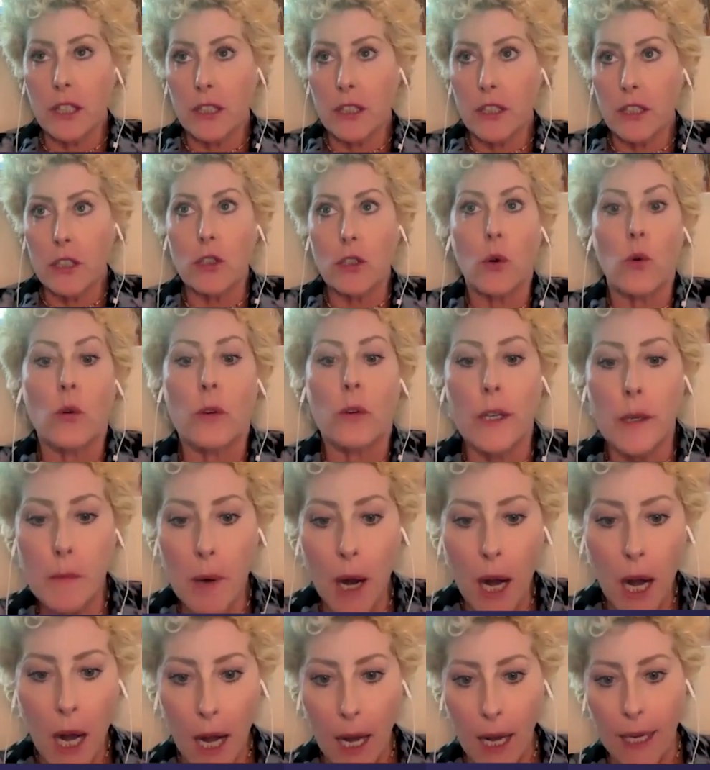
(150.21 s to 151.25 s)
story
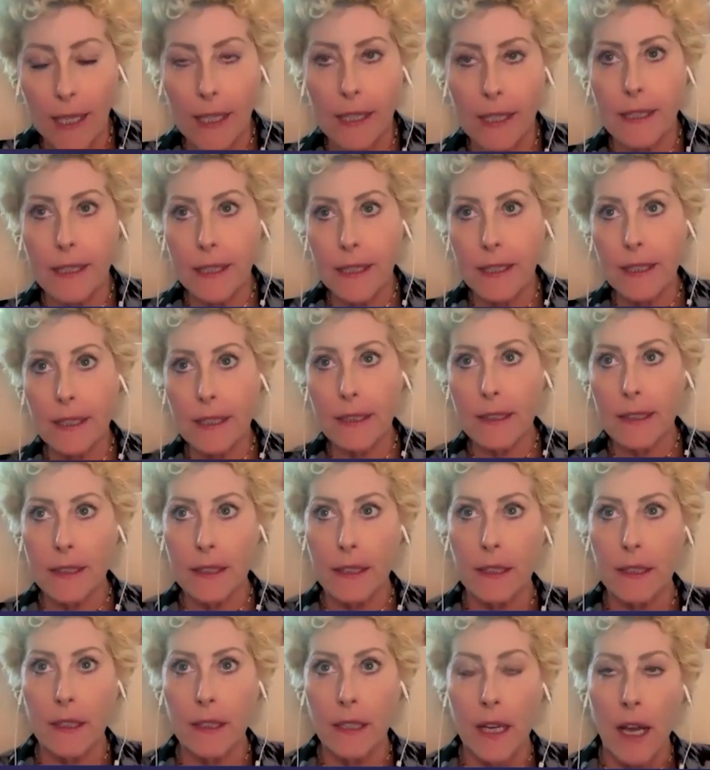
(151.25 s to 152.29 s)
behind
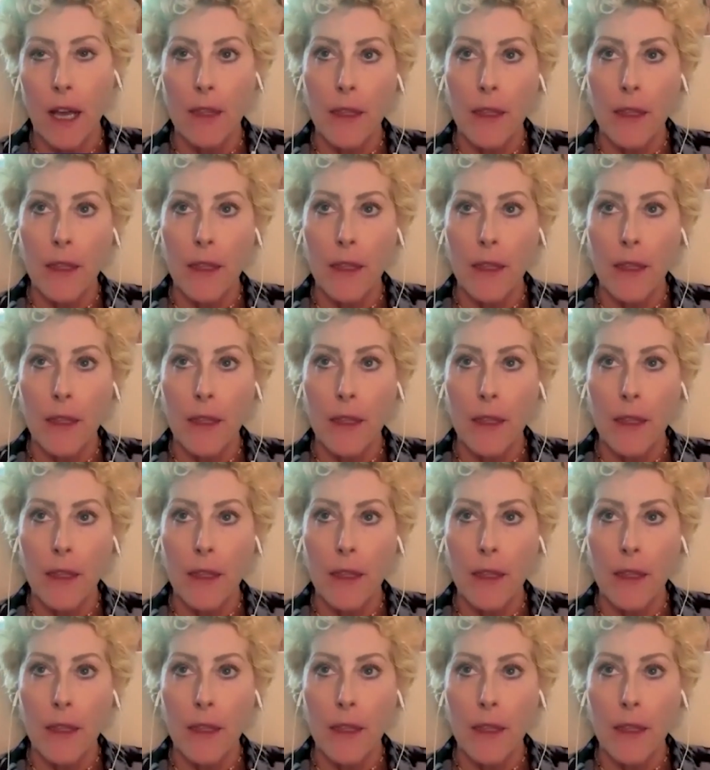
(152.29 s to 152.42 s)
it.